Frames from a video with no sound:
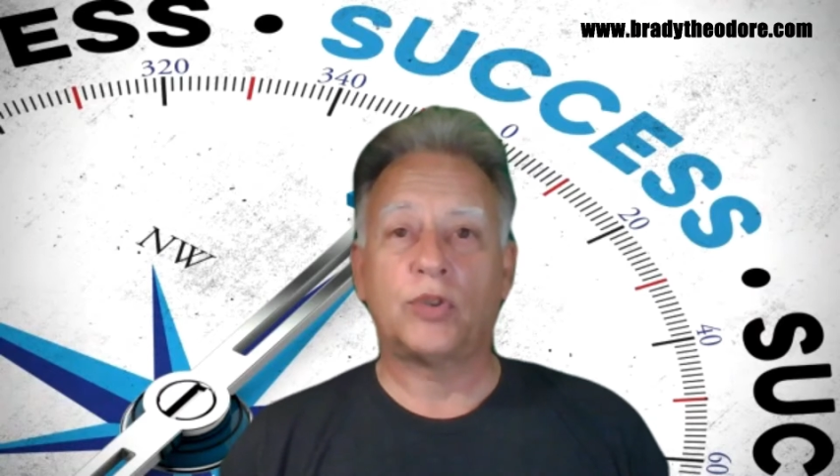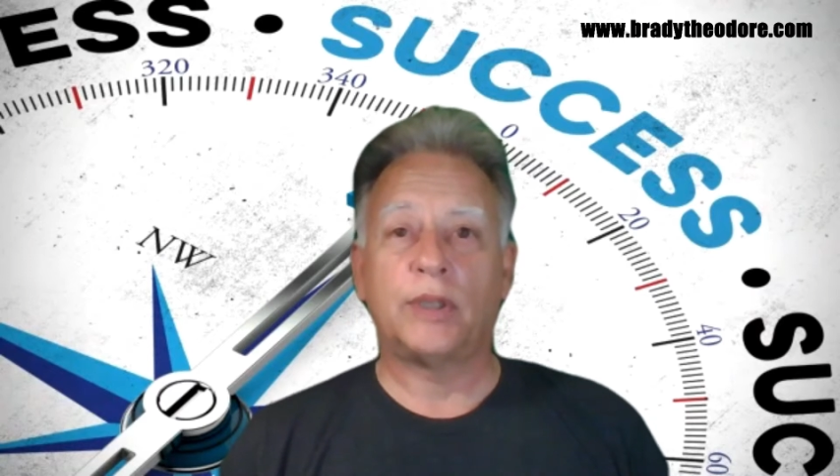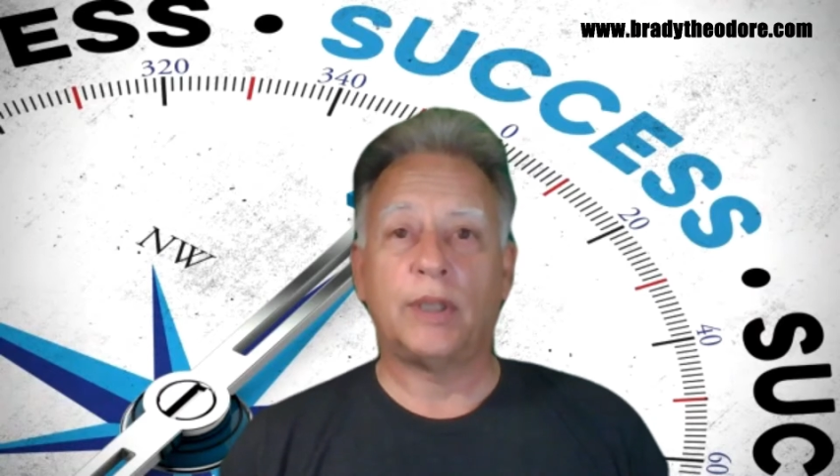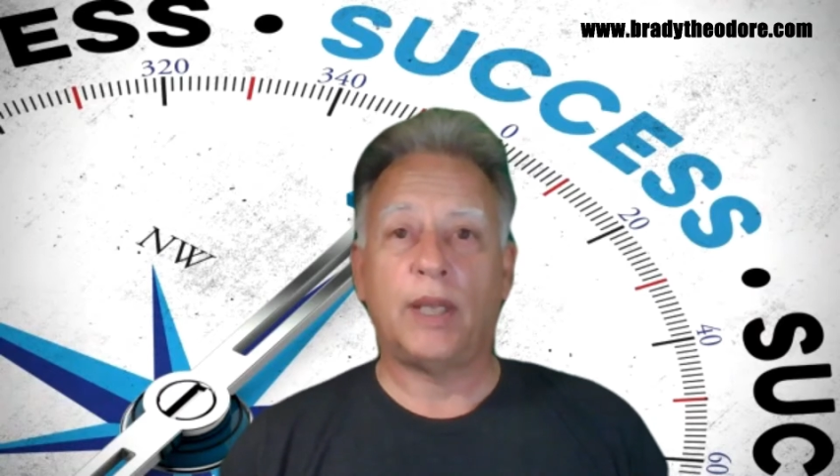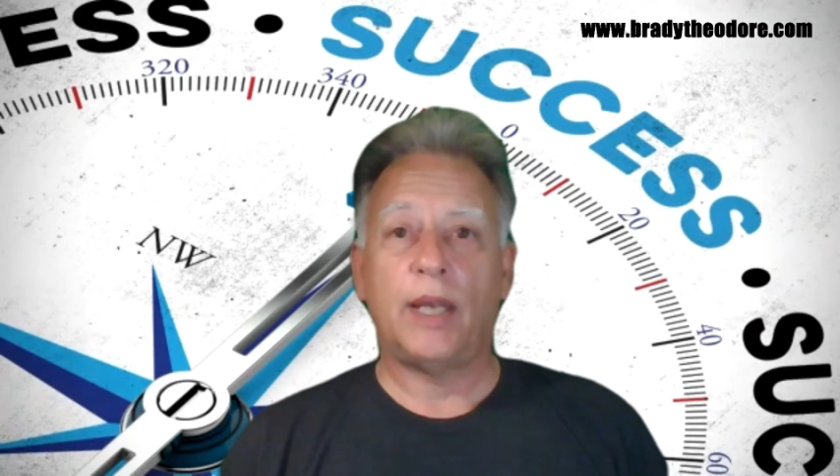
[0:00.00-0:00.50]

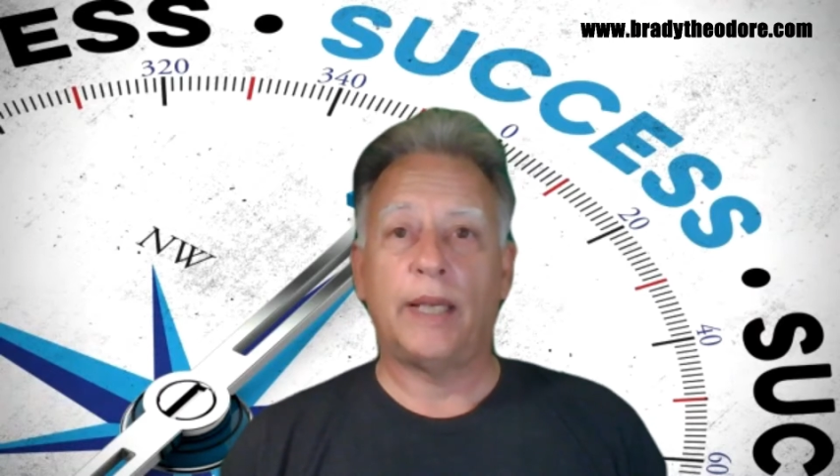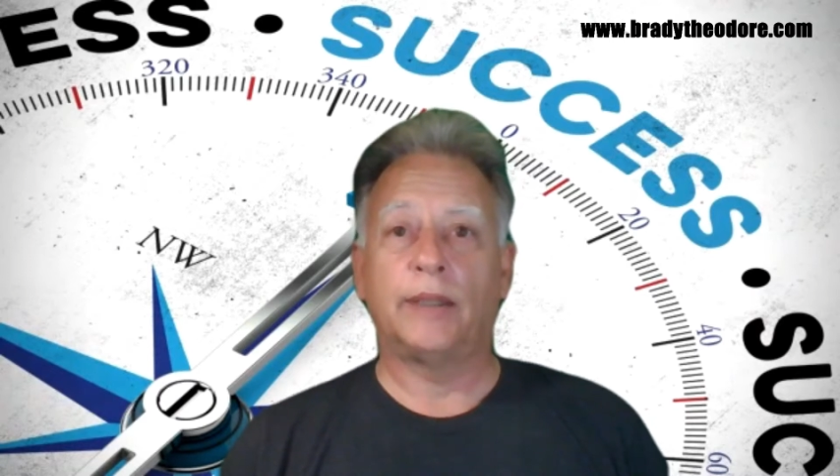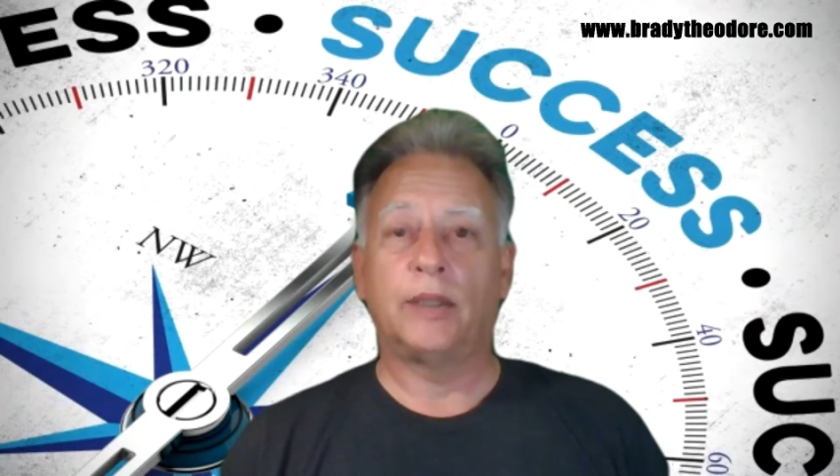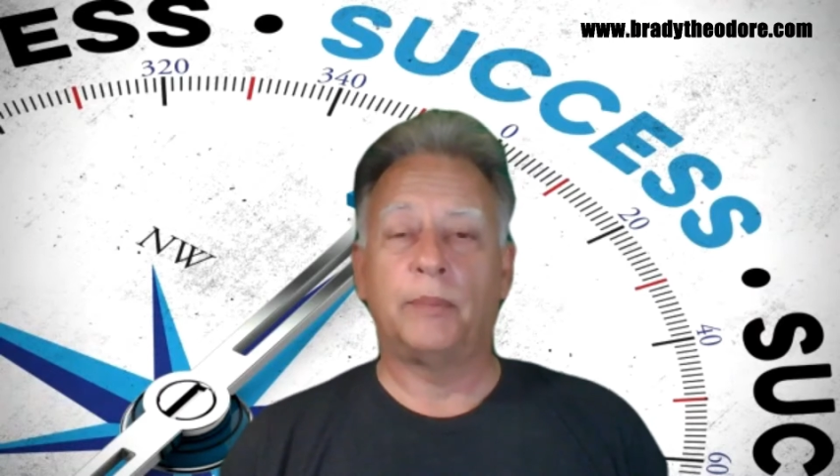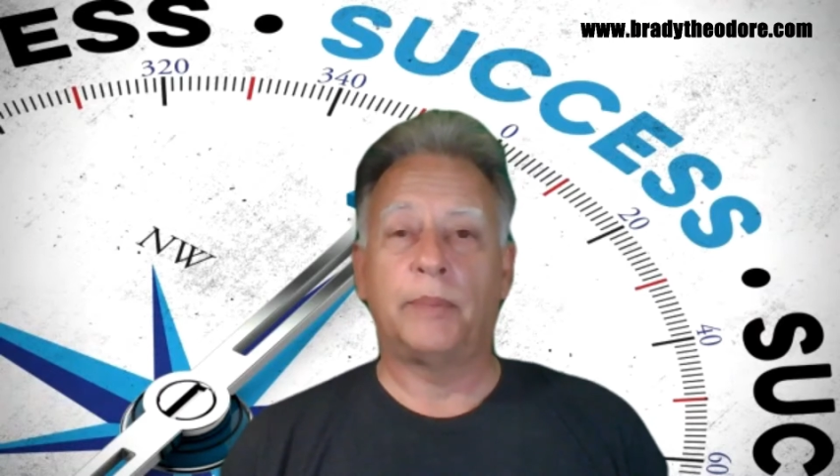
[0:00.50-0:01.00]
in
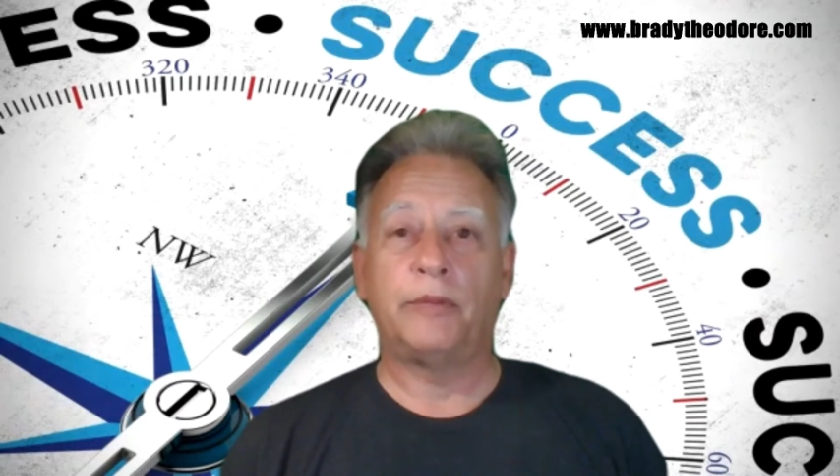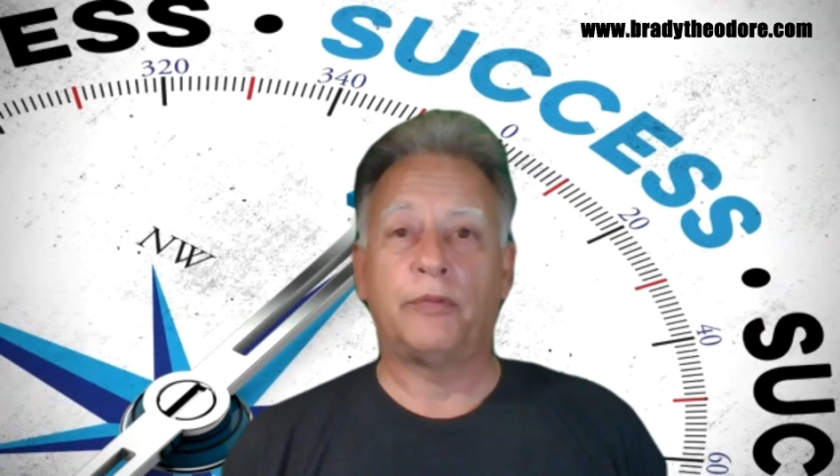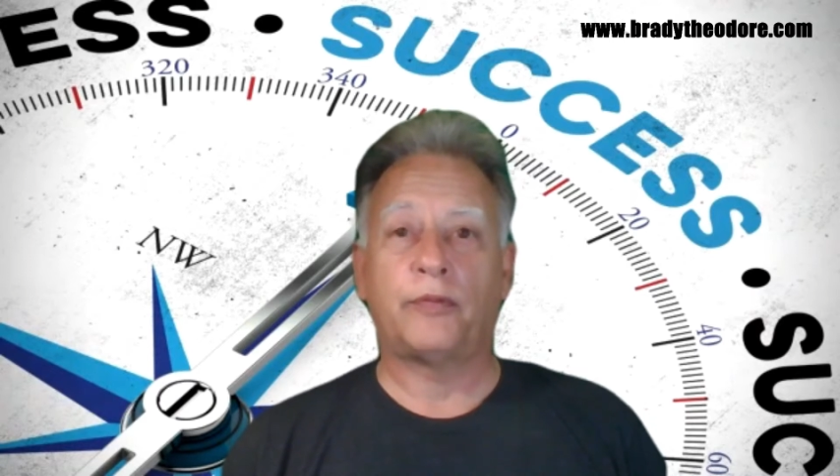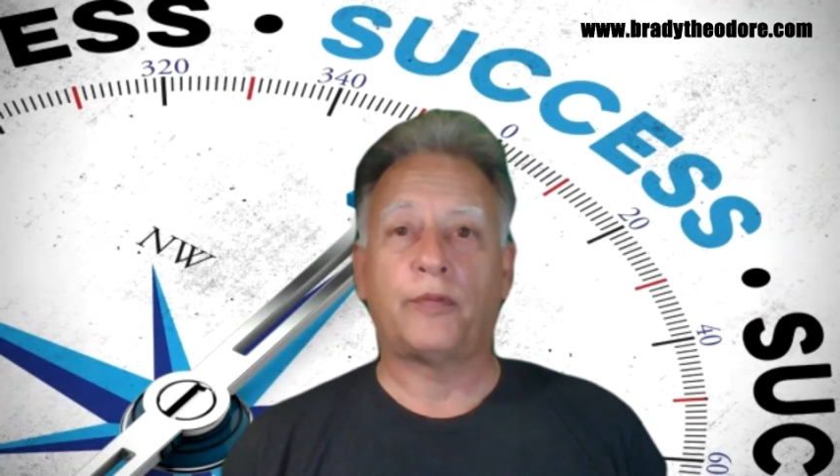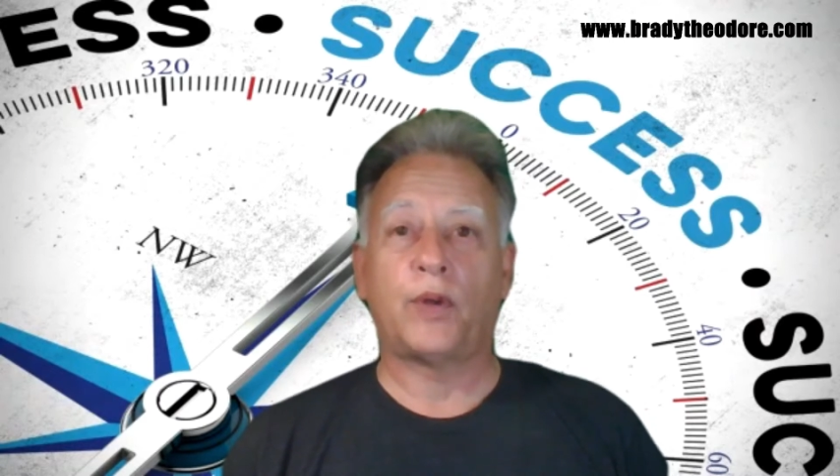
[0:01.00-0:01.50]
line, to be
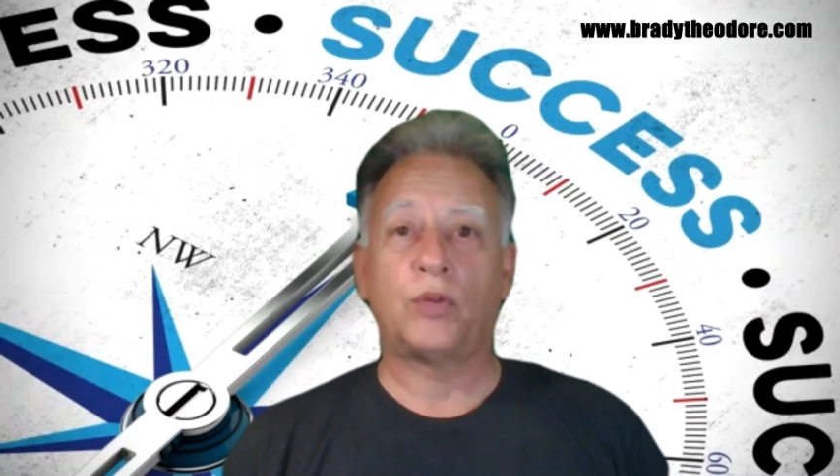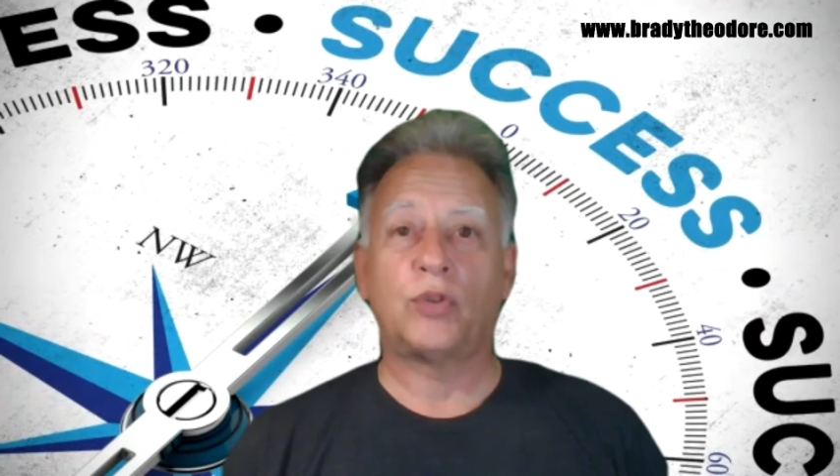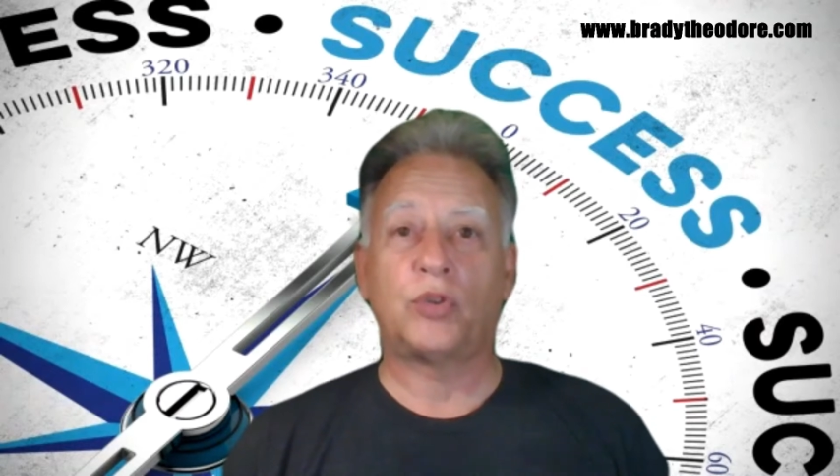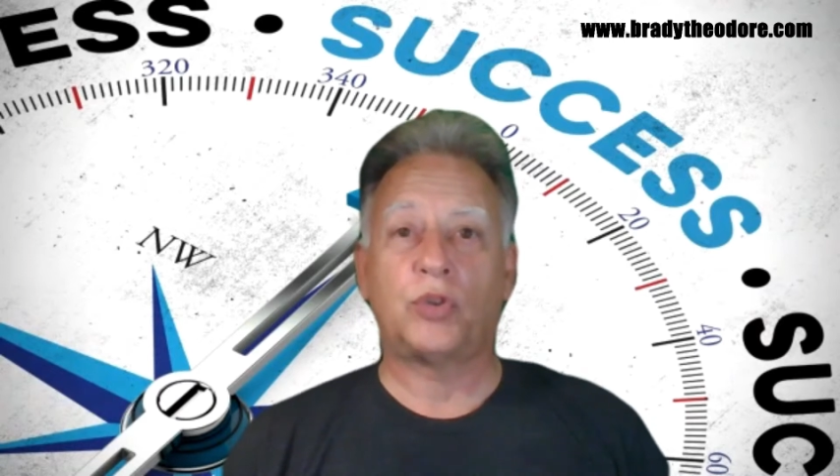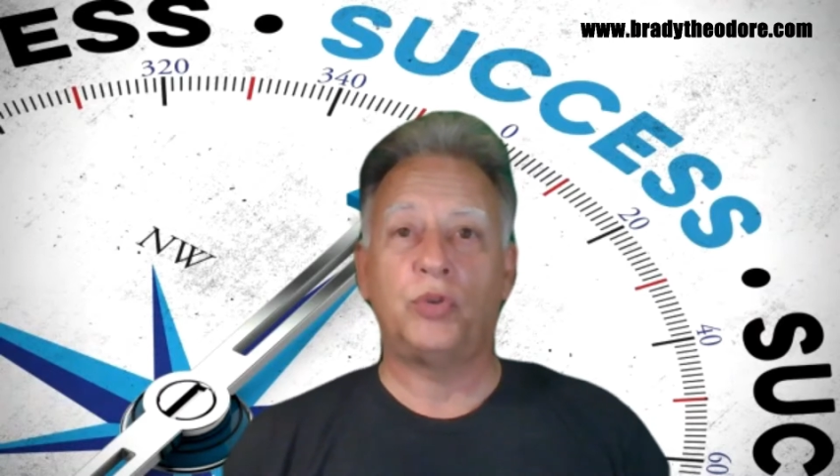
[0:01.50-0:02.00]

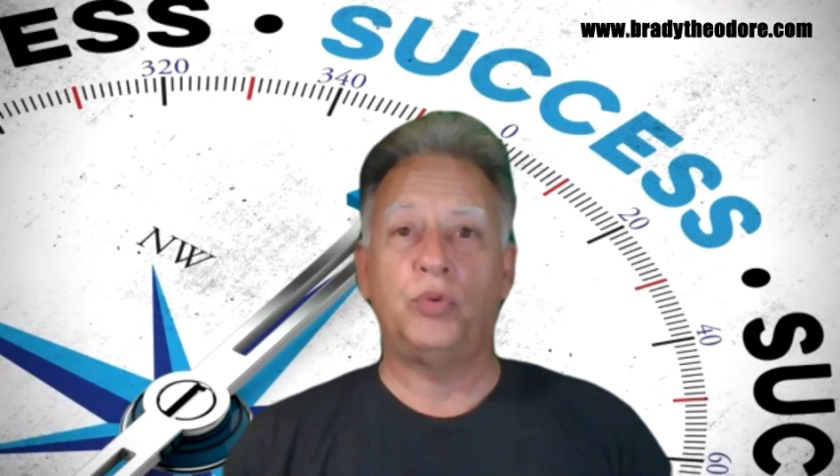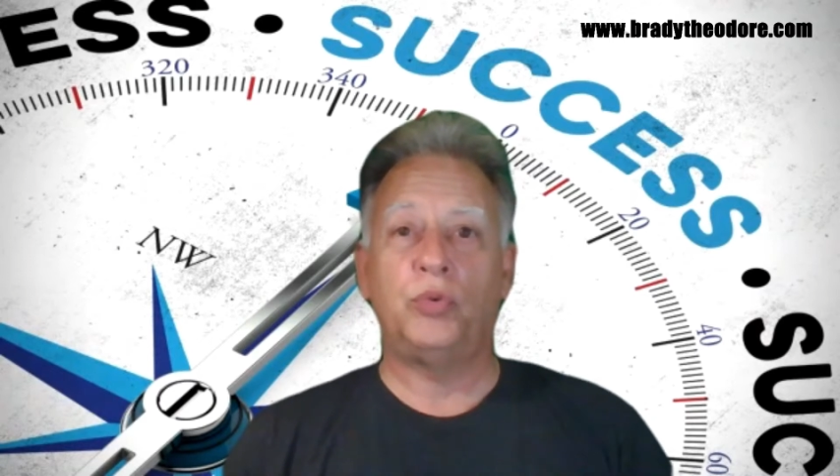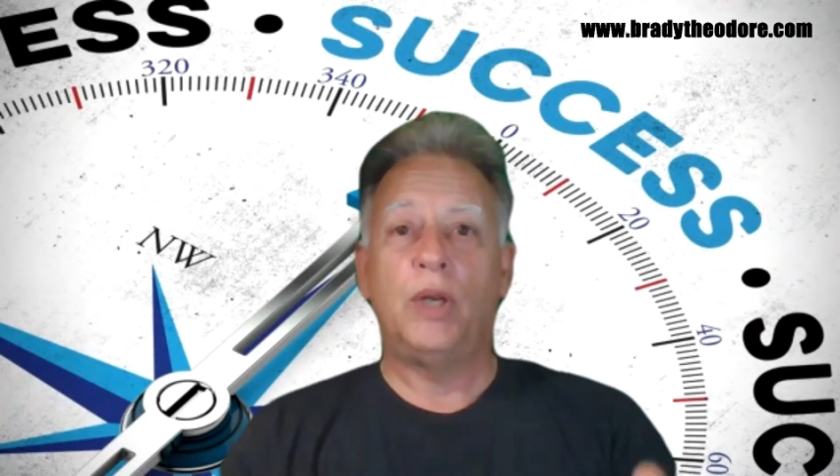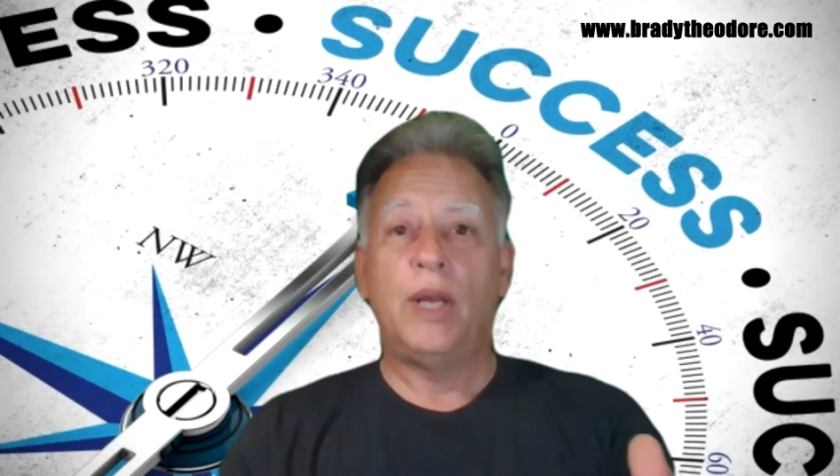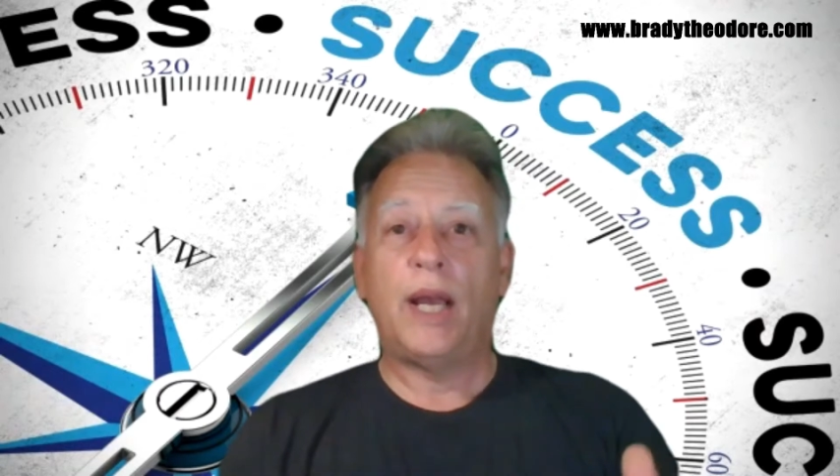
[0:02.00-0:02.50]
first to